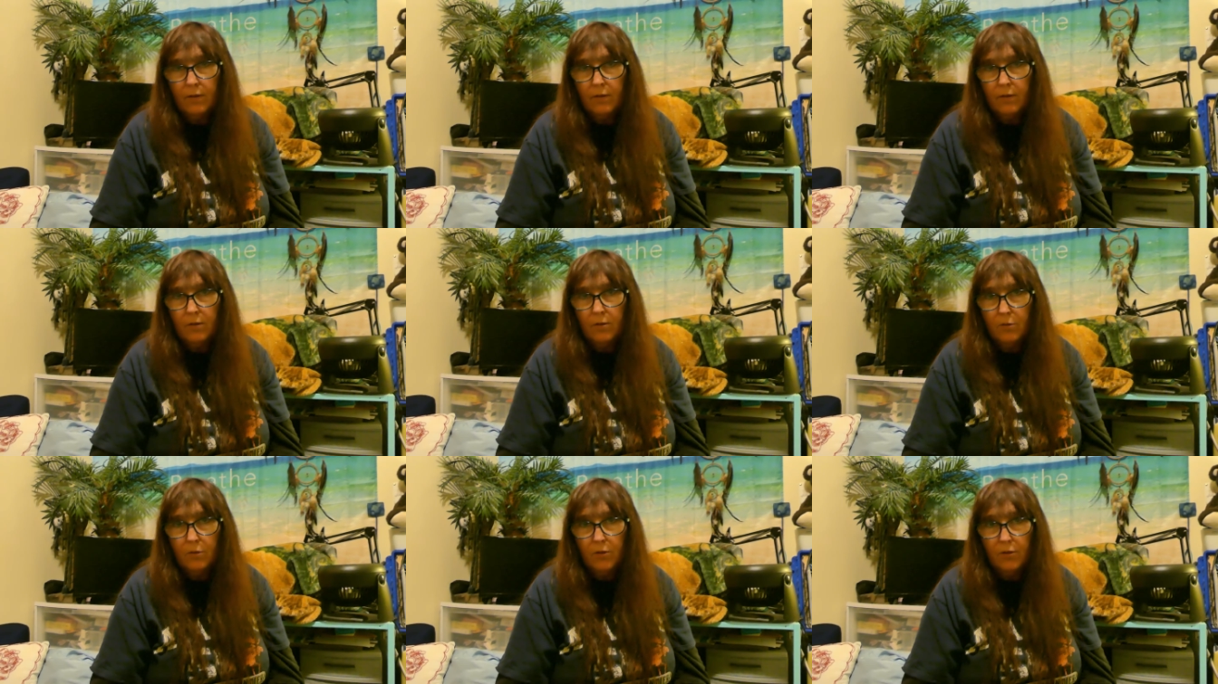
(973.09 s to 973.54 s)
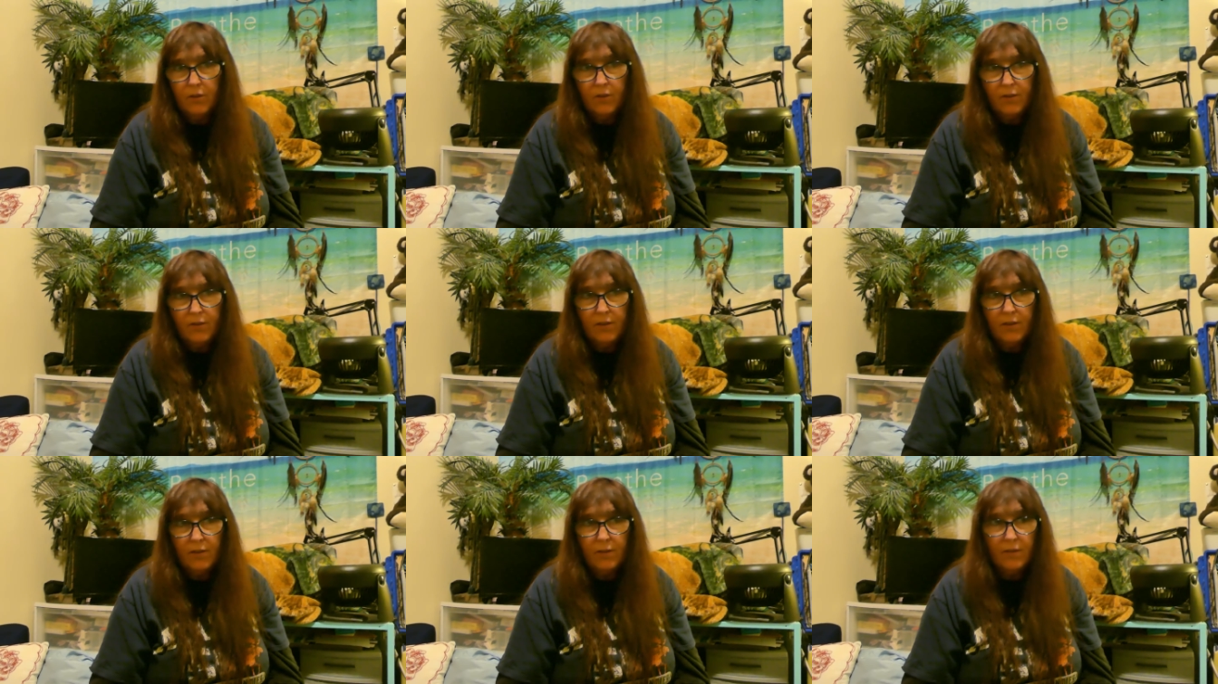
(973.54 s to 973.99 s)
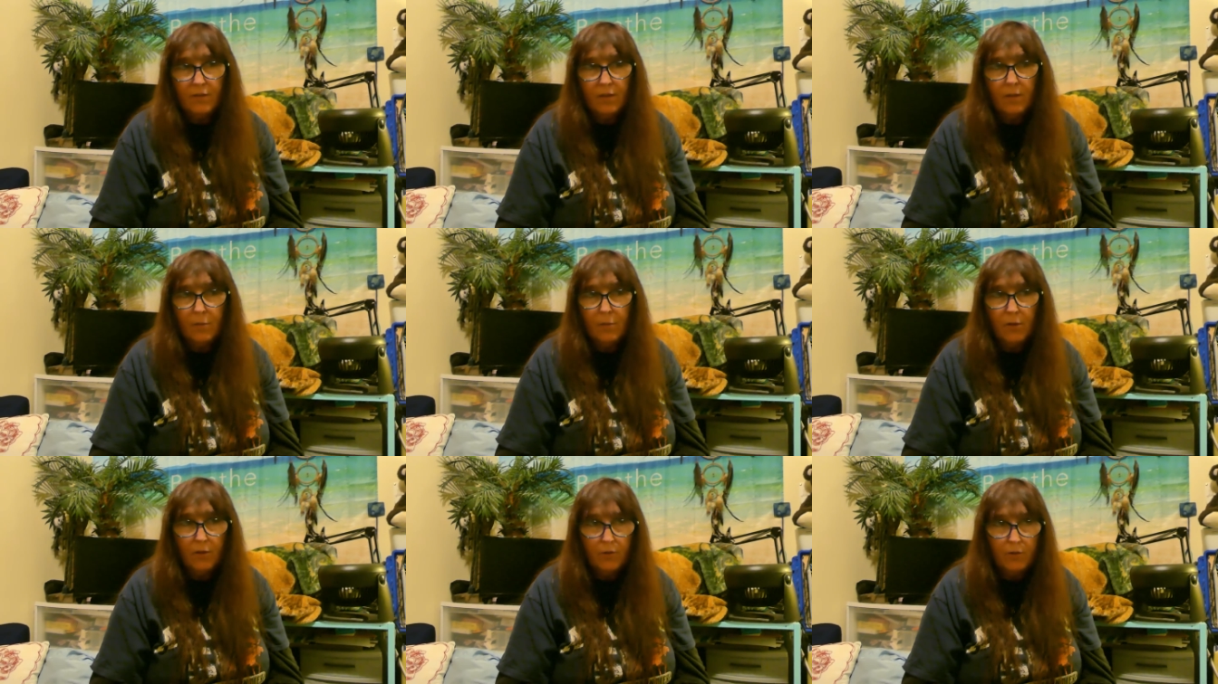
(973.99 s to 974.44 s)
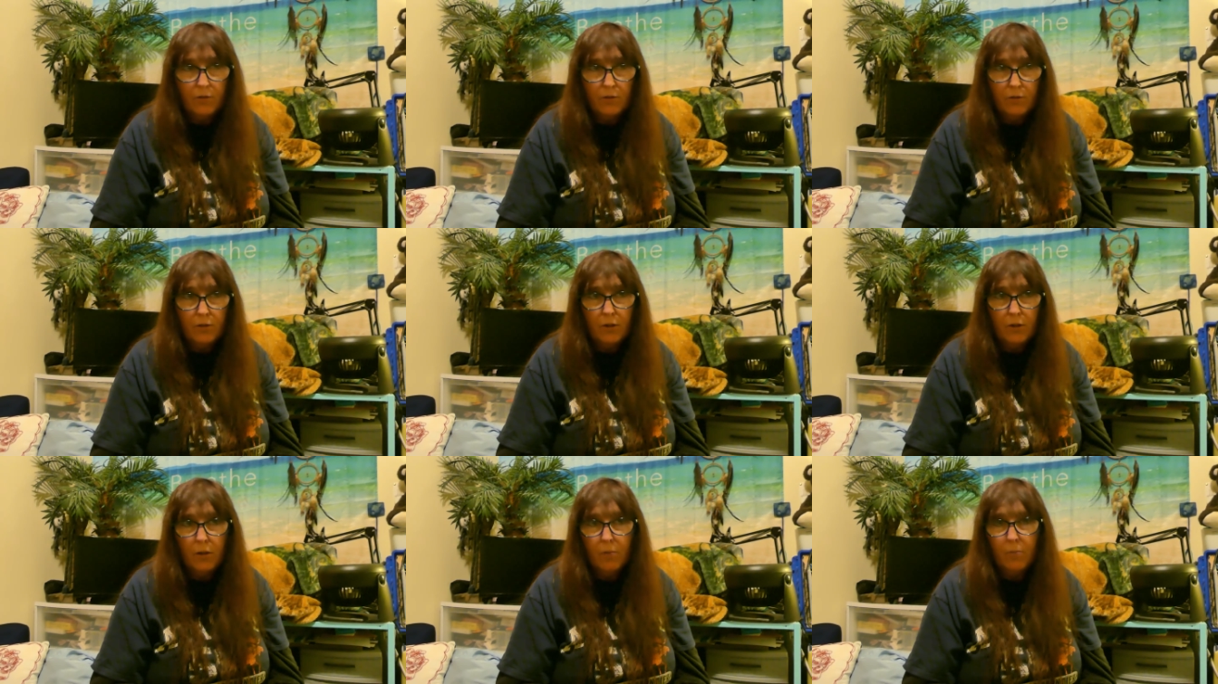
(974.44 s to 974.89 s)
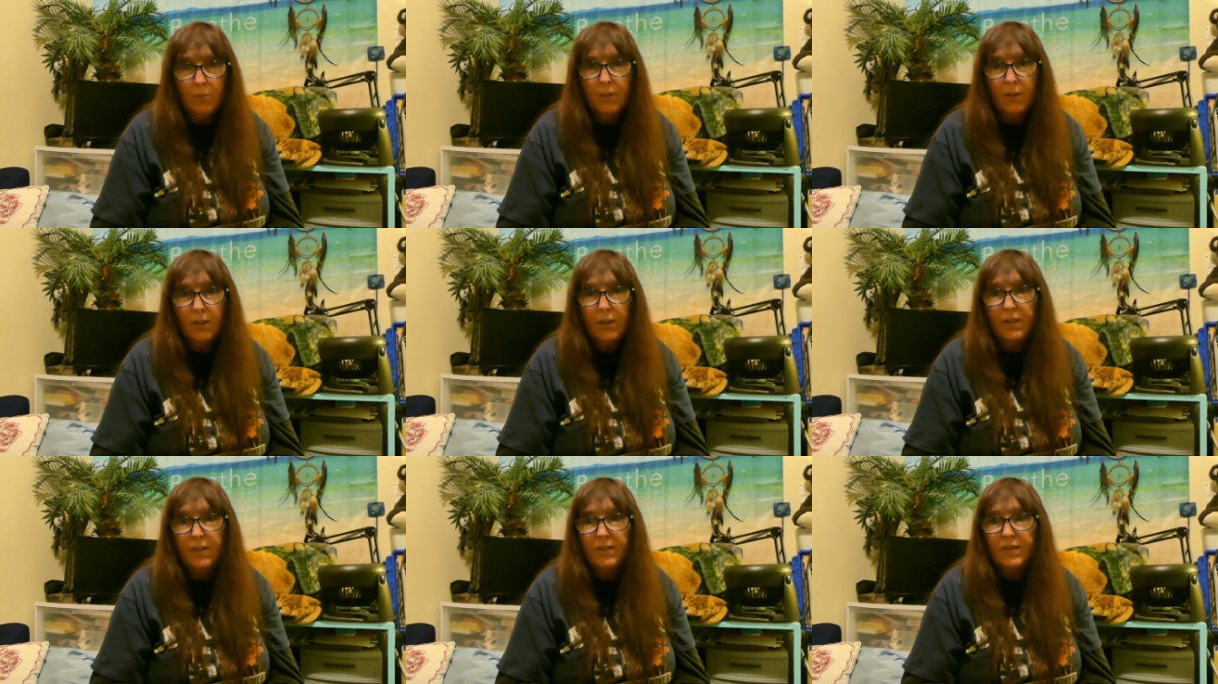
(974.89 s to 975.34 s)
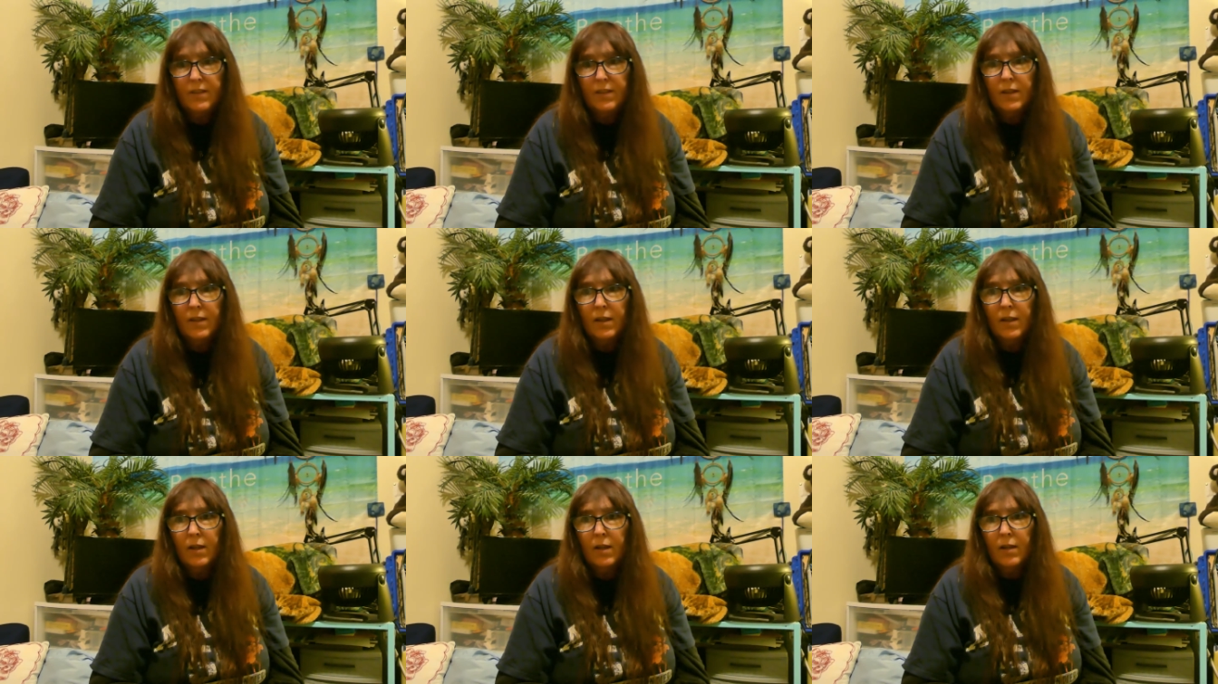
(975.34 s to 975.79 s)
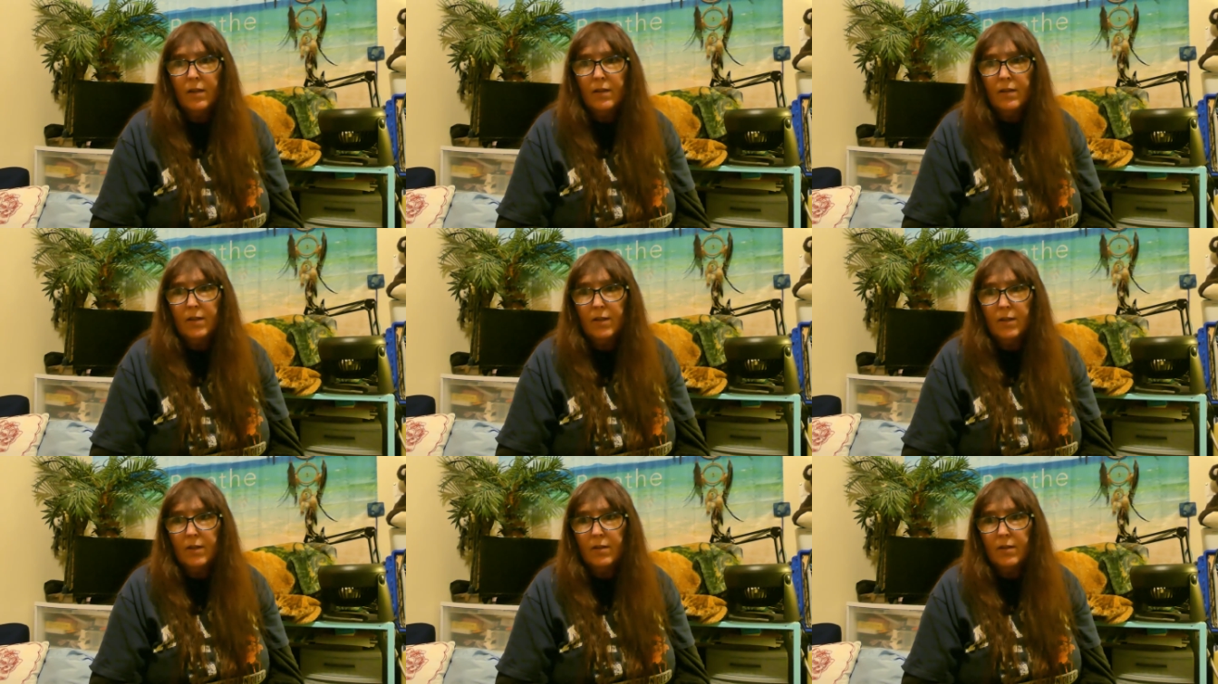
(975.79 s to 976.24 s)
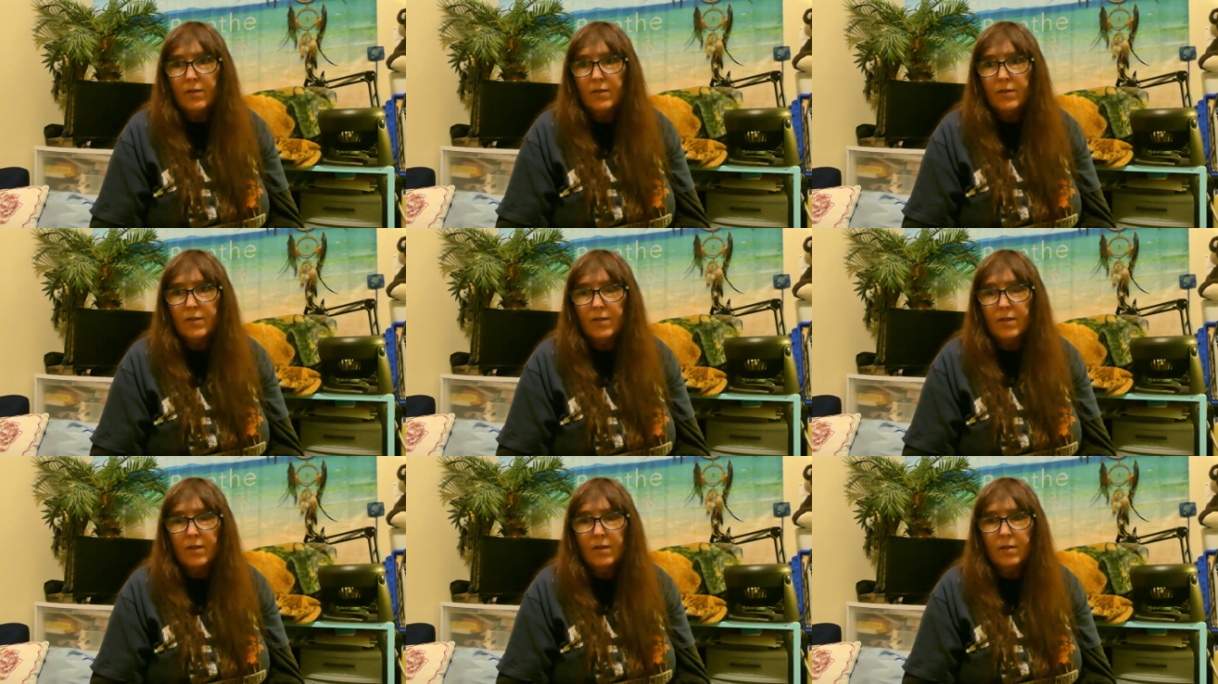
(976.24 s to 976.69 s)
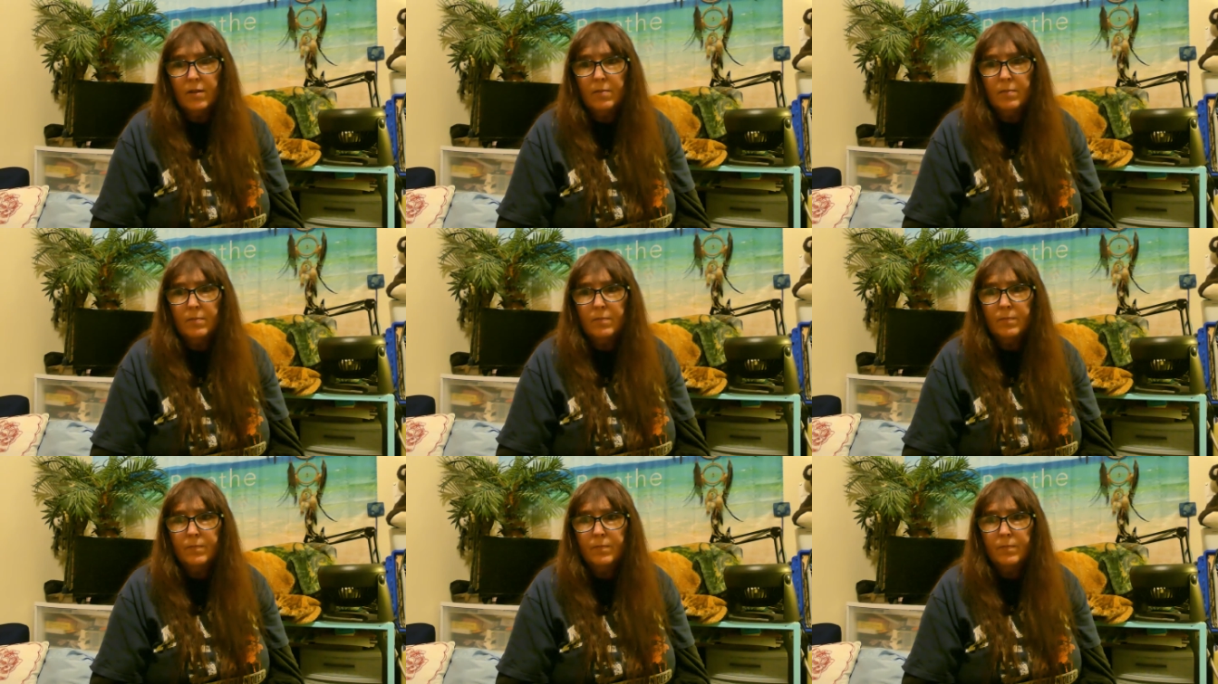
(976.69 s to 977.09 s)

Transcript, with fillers: tours. there's a couple other tour companies, there's um,